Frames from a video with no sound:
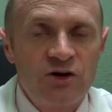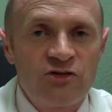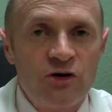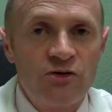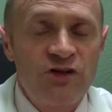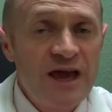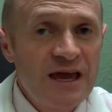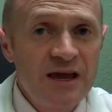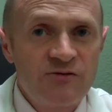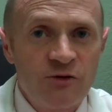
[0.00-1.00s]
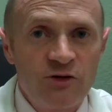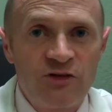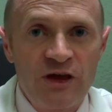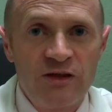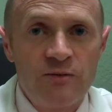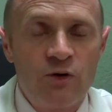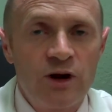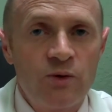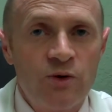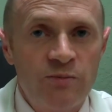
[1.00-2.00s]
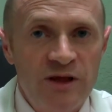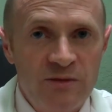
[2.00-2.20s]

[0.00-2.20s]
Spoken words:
So taking it first thing in the morning would be